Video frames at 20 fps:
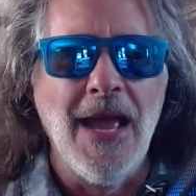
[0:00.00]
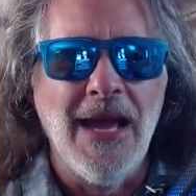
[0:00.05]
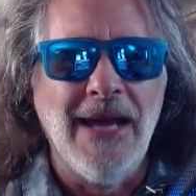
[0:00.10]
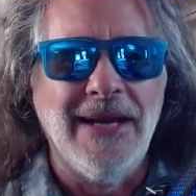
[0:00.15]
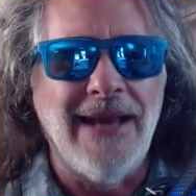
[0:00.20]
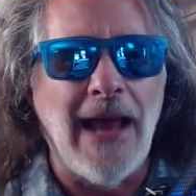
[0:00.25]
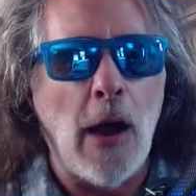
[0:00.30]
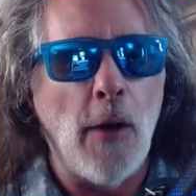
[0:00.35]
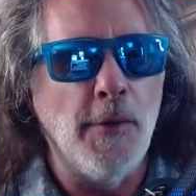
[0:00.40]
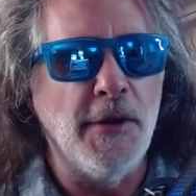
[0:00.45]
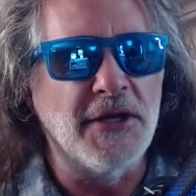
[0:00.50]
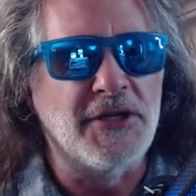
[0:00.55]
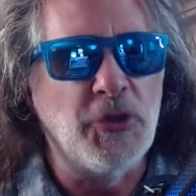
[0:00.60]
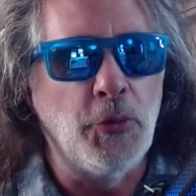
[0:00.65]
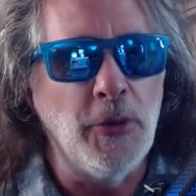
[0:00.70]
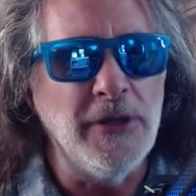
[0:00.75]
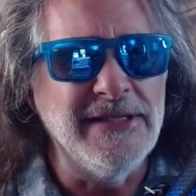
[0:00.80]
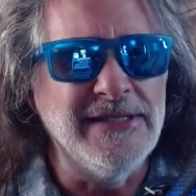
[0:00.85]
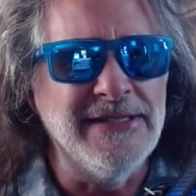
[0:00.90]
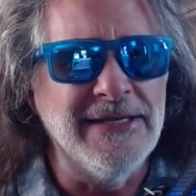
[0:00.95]
Now, in a
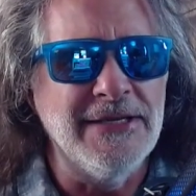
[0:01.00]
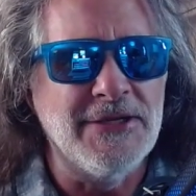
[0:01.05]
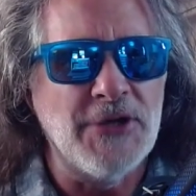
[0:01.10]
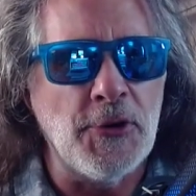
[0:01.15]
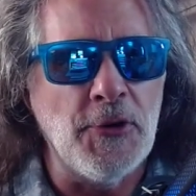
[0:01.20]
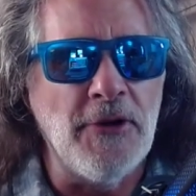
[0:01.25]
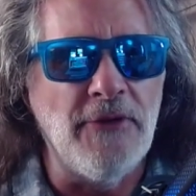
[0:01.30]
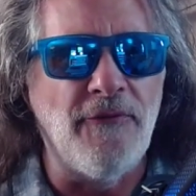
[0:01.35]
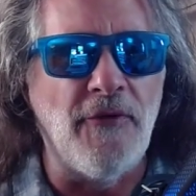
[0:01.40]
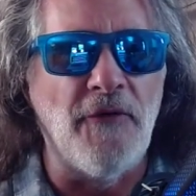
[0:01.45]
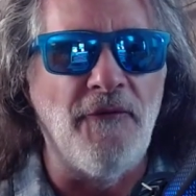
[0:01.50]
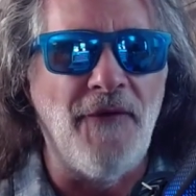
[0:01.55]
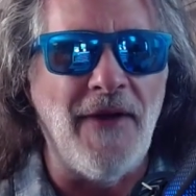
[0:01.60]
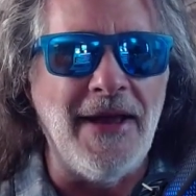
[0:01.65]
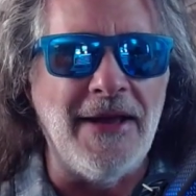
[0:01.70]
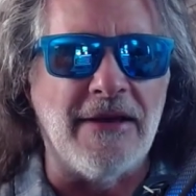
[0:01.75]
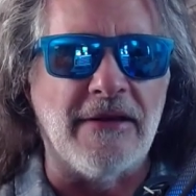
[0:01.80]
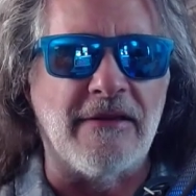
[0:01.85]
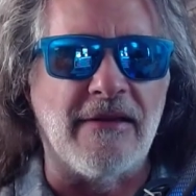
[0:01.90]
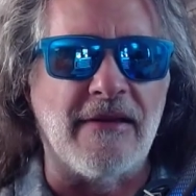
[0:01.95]
twisted turn of
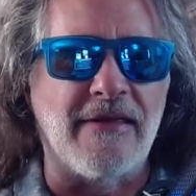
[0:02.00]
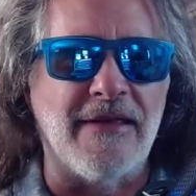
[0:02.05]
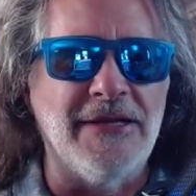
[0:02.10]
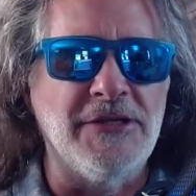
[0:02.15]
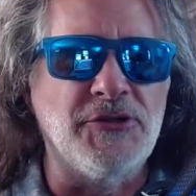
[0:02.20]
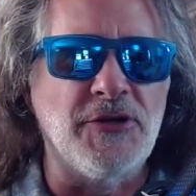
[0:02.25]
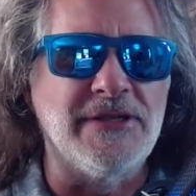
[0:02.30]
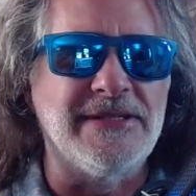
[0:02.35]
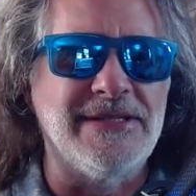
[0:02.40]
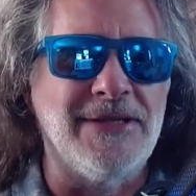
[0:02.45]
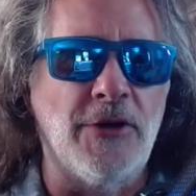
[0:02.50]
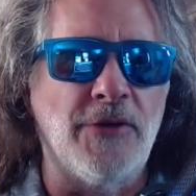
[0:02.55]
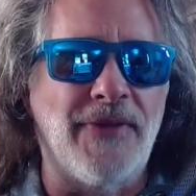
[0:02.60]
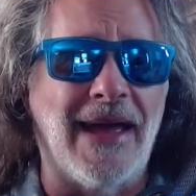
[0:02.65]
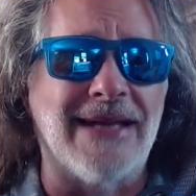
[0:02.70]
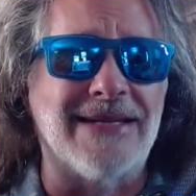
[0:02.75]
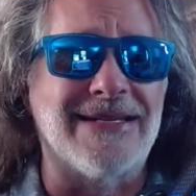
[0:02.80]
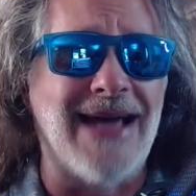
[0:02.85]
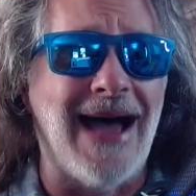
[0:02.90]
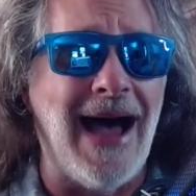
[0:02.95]
events, it's interesting to note
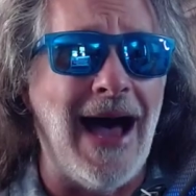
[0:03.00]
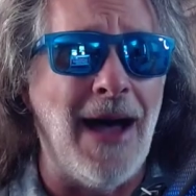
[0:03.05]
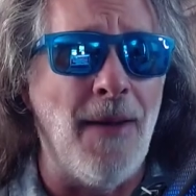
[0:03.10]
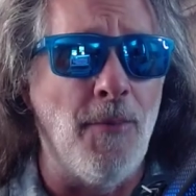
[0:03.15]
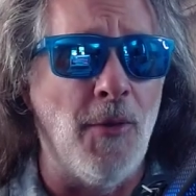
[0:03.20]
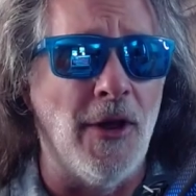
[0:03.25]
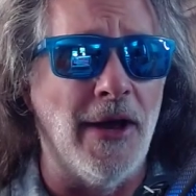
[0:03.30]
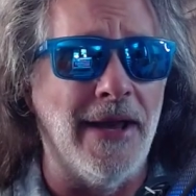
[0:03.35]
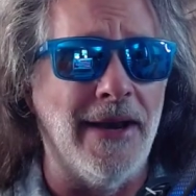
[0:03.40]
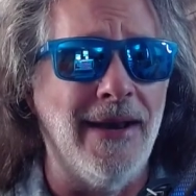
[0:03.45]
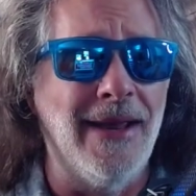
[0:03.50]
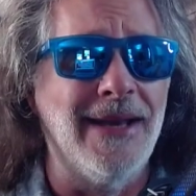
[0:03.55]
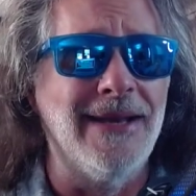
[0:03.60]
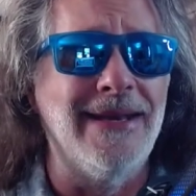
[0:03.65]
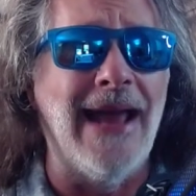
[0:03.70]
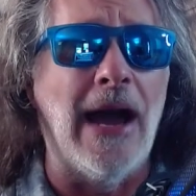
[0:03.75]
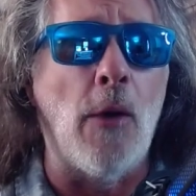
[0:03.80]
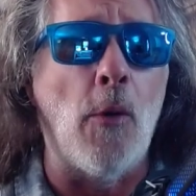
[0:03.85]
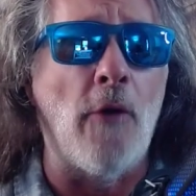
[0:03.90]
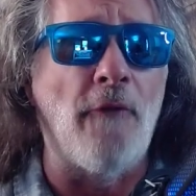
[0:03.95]
that Tomlin,
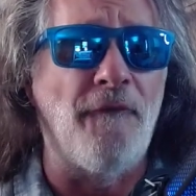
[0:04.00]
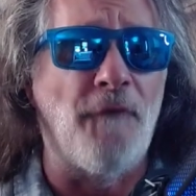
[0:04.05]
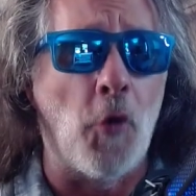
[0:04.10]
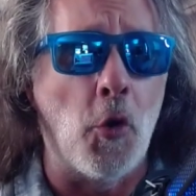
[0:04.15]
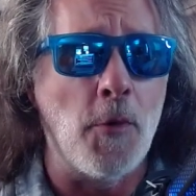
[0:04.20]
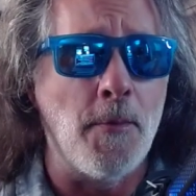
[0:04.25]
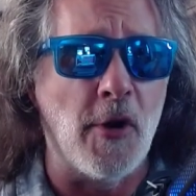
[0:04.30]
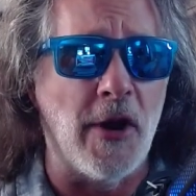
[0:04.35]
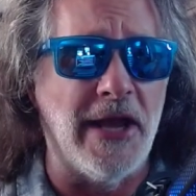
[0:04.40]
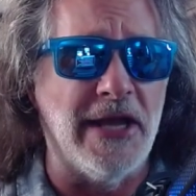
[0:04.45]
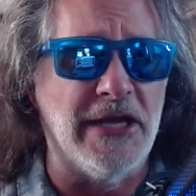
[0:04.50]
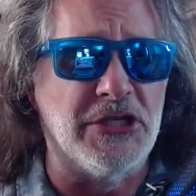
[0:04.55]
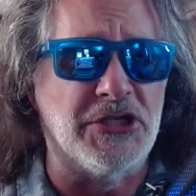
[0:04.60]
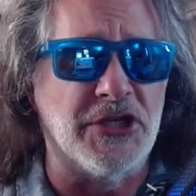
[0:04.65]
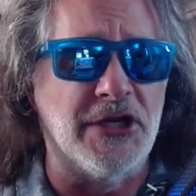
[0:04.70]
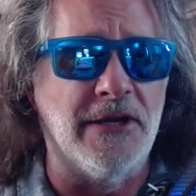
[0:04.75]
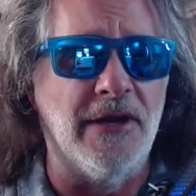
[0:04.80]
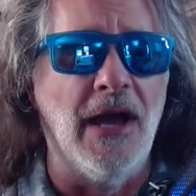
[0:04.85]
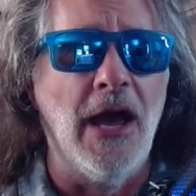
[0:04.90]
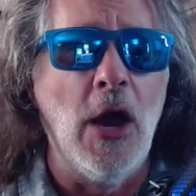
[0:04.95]
now a former
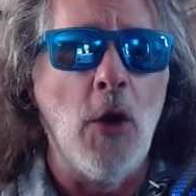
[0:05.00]
agent,